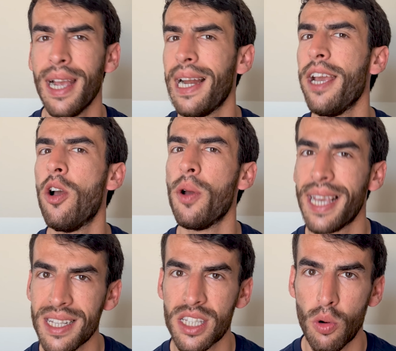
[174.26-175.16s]
click on
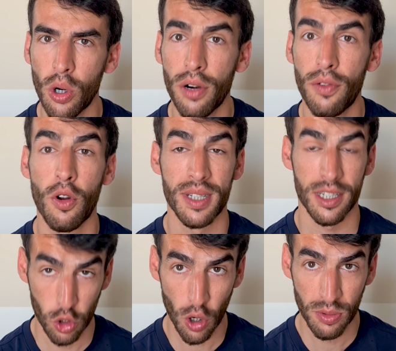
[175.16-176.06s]
cancel order from the
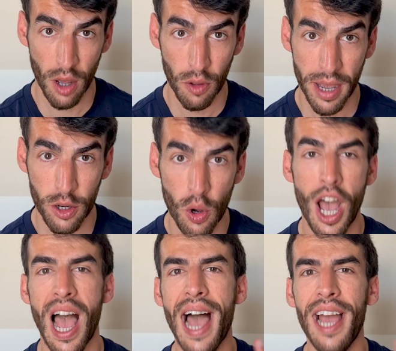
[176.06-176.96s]
drop-down menu,
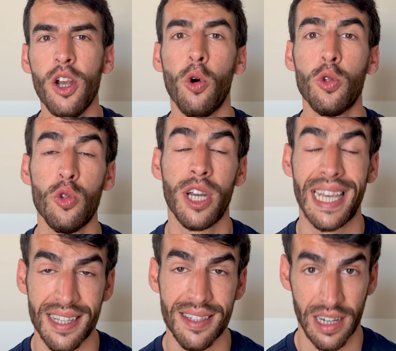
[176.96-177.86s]
and go to the
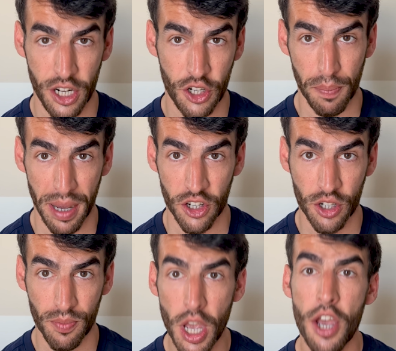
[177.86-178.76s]
cancellation page.
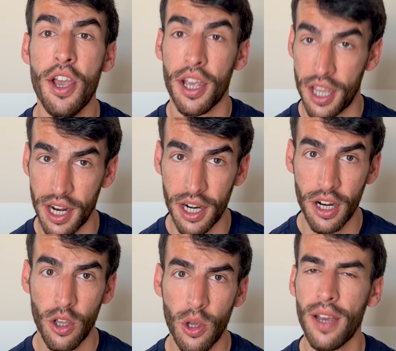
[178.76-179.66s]
Here
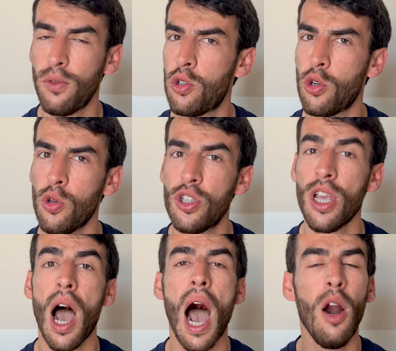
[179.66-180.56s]
you have to choose
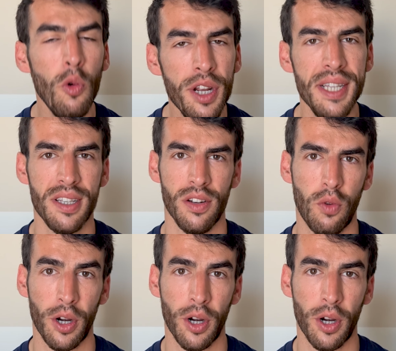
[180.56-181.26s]
a reason for